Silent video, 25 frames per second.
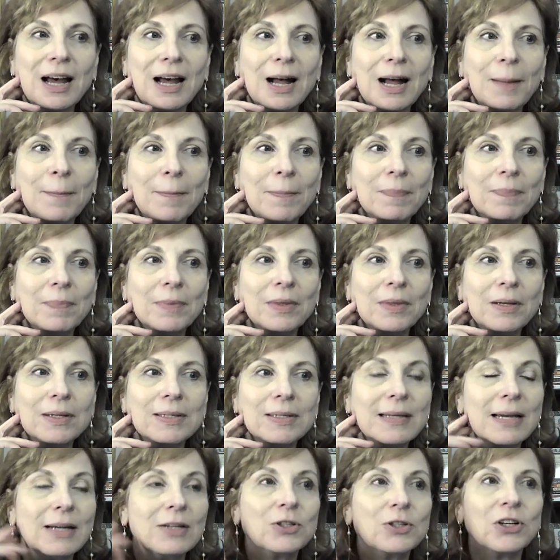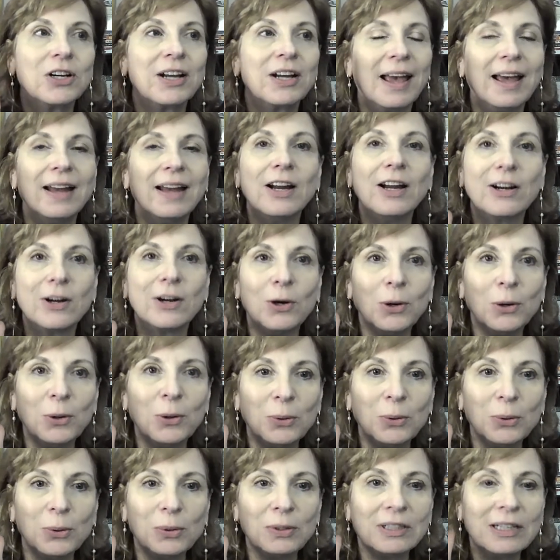The center cannot
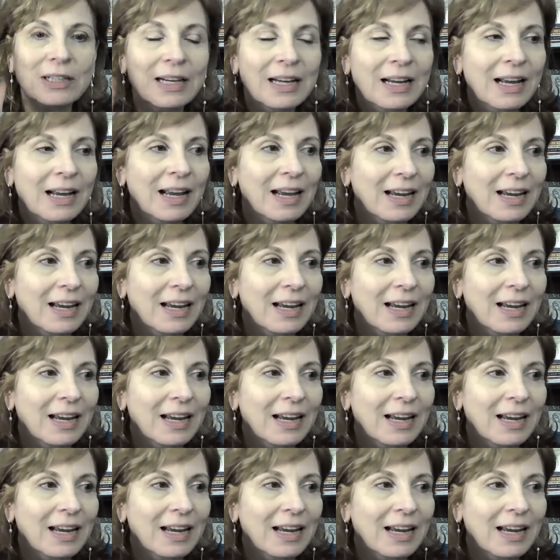hold.